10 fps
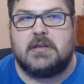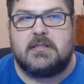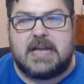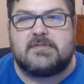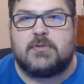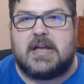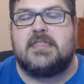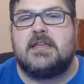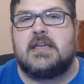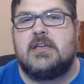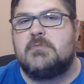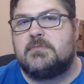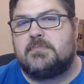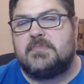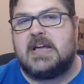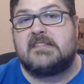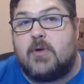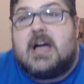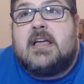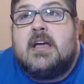That's what I think
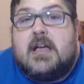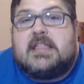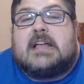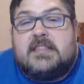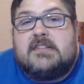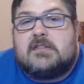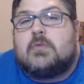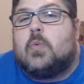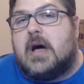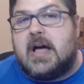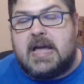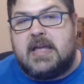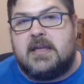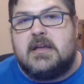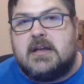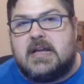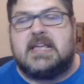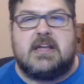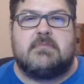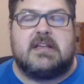this is why I
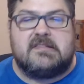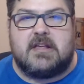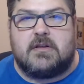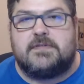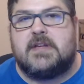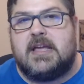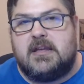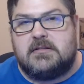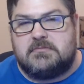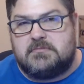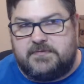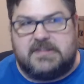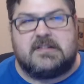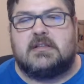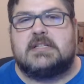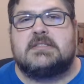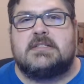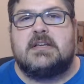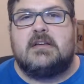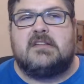count myself a
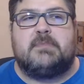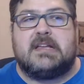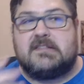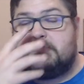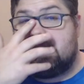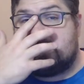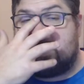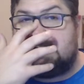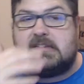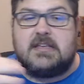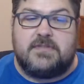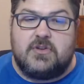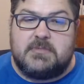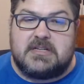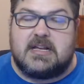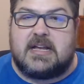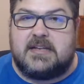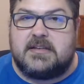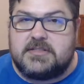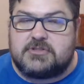physicalist, is because the picture I see of
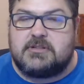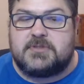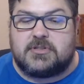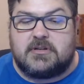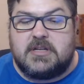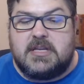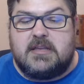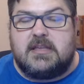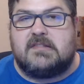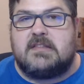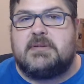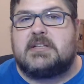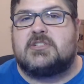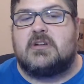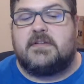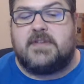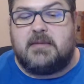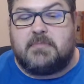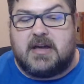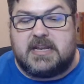humankind in Scripture is the picture of
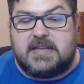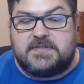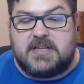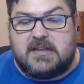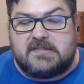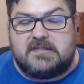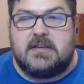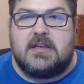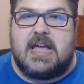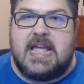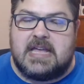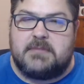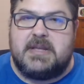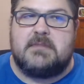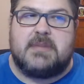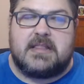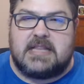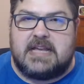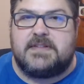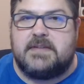a body of dust animated by the
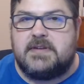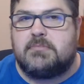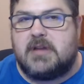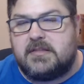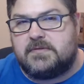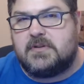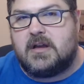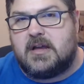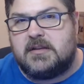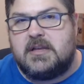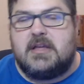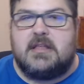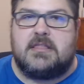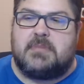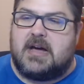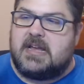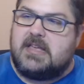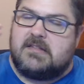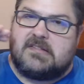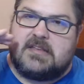life-giving breath of God. The
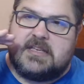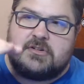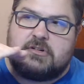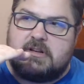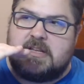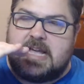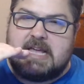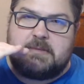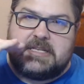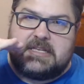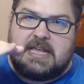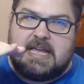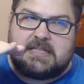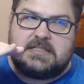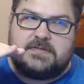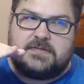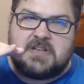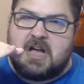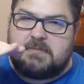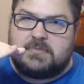body is inert, inanimate, inactive,
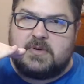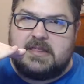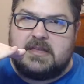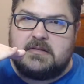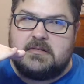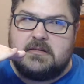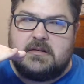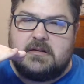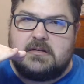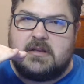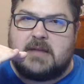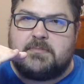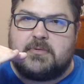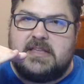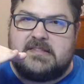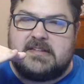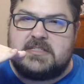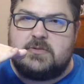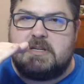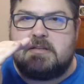not breathing. God breathes
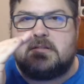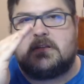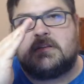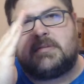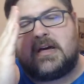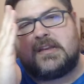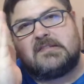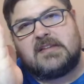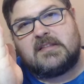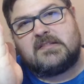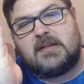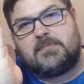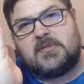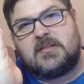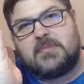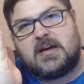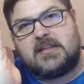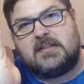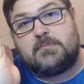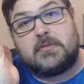into it, the body stands up, and the
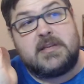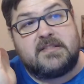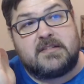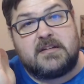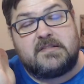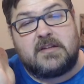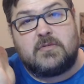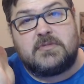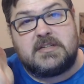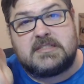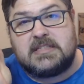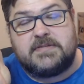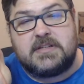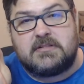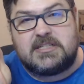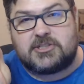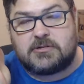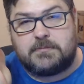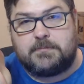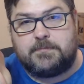body breathes on its own, and it's a living creature.